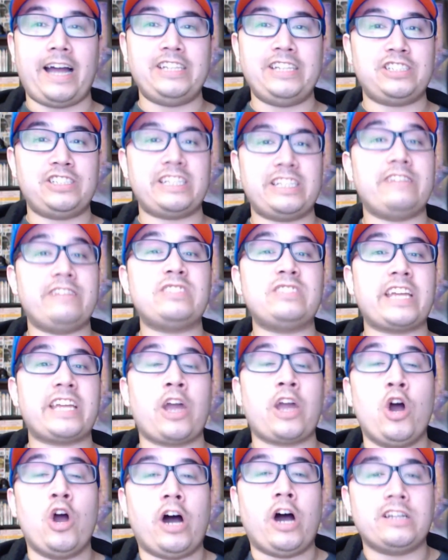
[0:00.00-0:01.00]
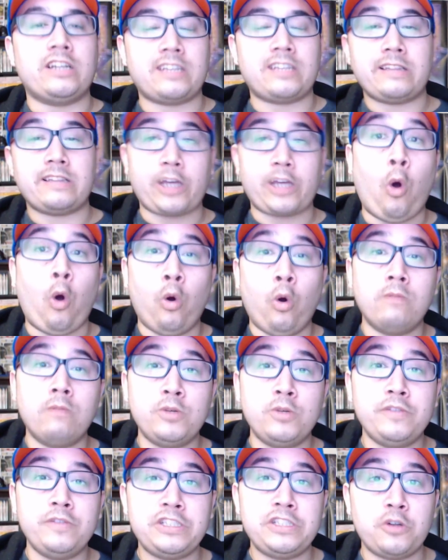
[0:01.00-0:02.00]
it was like horror
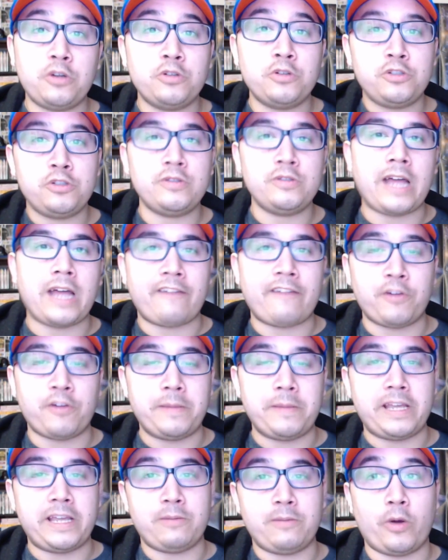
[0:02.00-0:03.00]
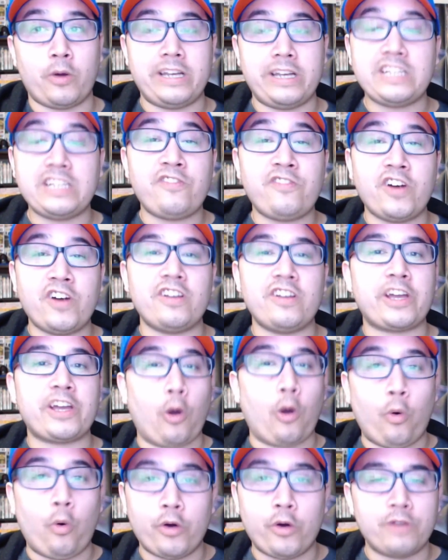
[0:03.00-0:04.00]
movies don't do that for me anymore, and this felt like
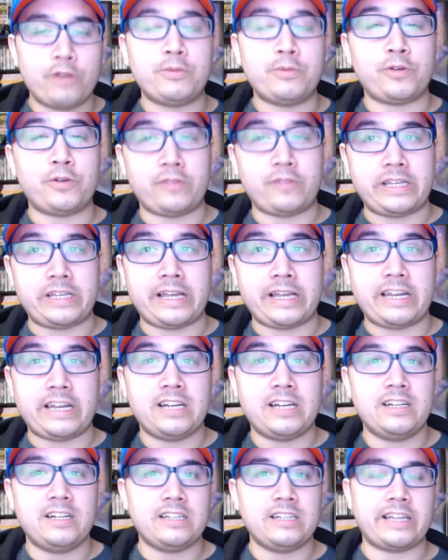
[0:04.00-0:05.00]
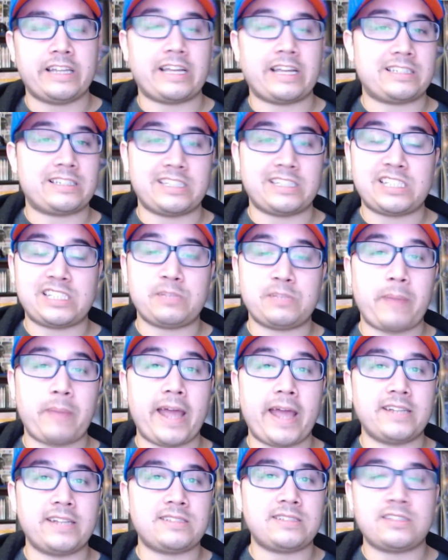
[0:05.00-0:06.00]
a horror movie. It like a
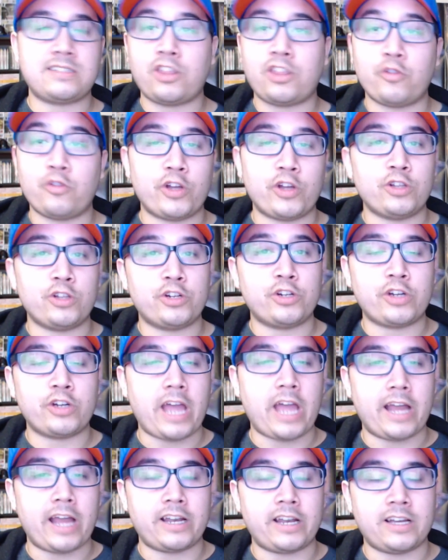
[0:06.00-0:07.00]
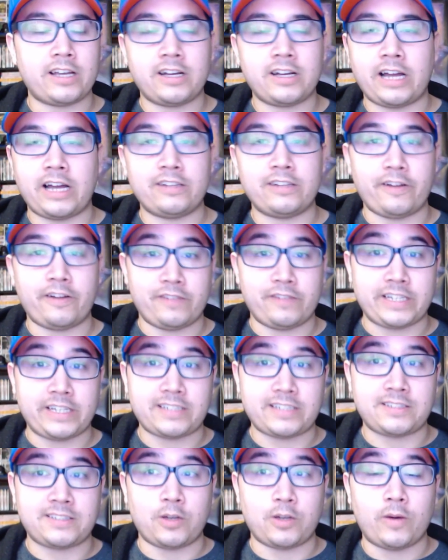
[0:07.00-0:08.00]
suspense thriller, and I loved
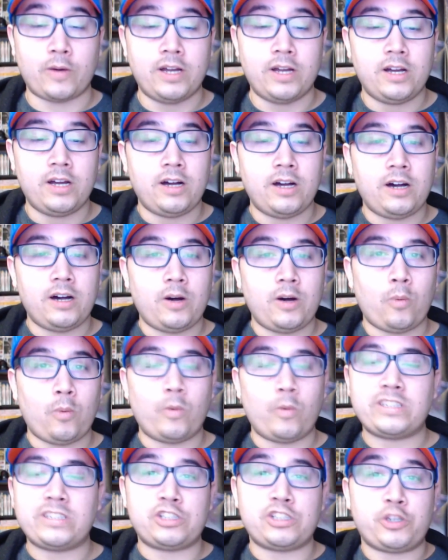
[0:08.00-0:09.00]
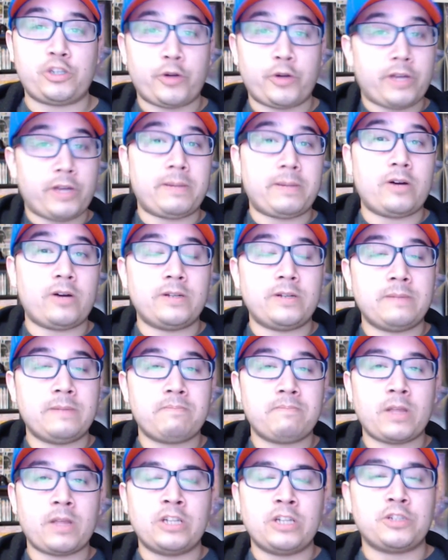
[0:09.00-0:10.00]
it. So, what's the story about?
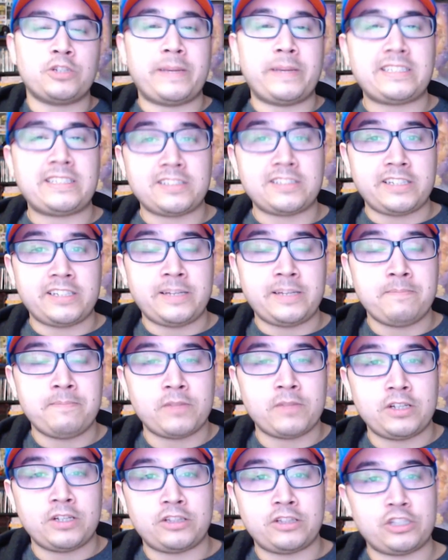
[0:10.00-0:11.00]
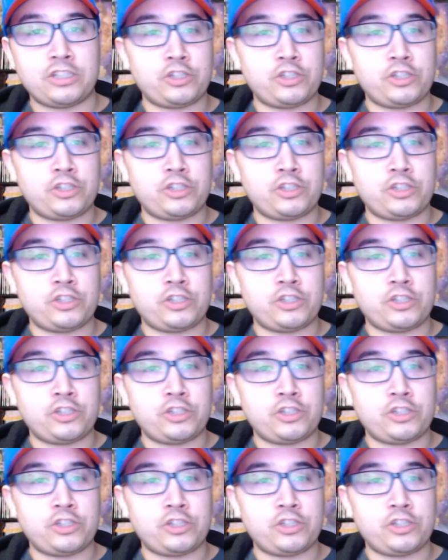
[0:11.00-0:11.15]
So basically, this